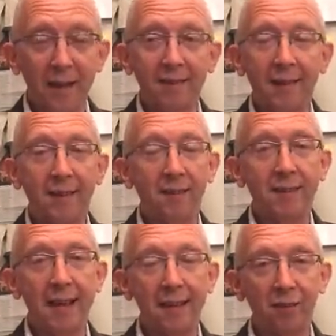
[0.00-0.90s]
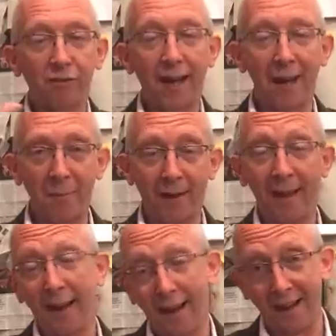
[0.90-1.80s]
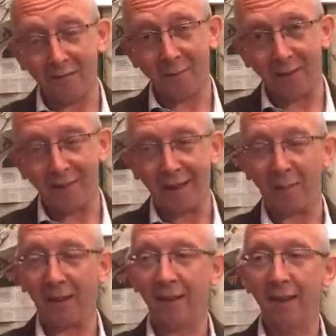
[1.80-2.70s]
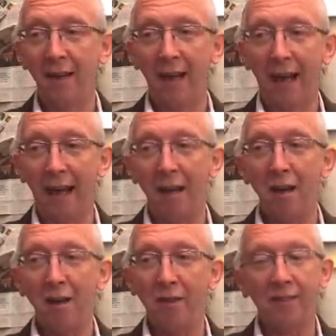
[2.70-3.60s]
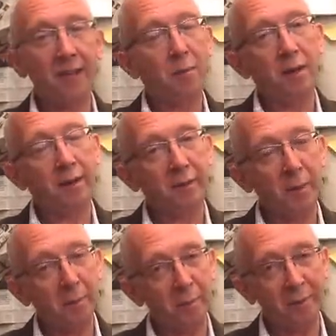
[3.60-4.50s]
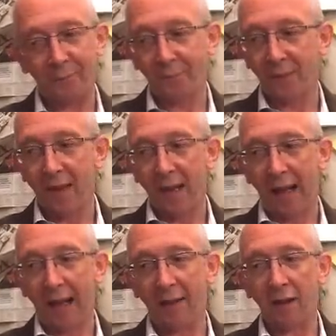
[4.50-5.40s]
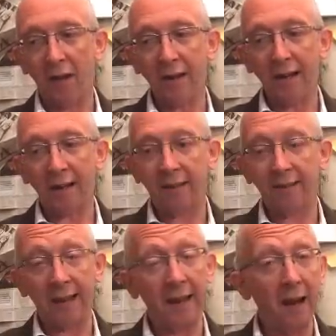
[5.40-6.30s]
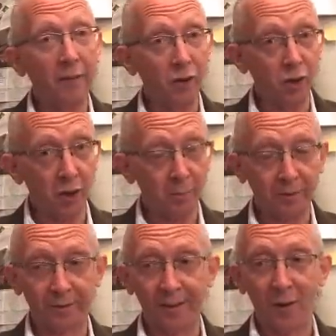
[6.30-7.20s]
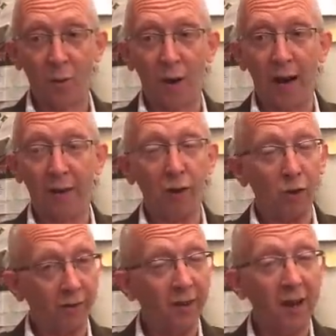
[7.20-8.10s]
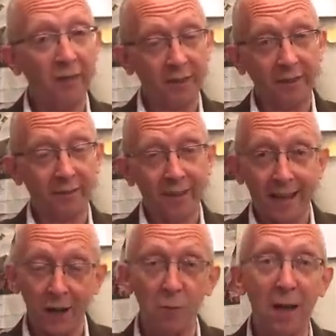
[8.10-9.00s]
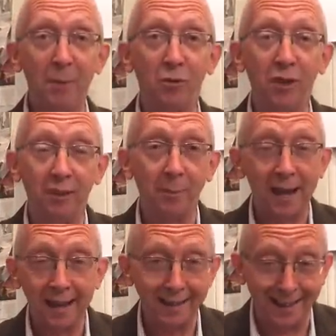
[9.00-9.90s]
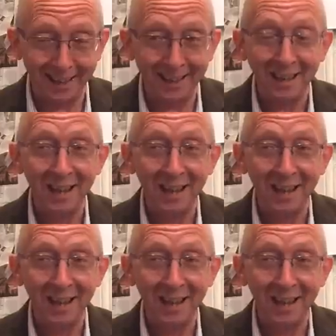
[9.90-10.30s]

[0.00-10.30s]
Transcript: It's like extended family, and I love my family. Uh, there's so many nice people. And unlike, say, in other shops, where your service and you may be treated badly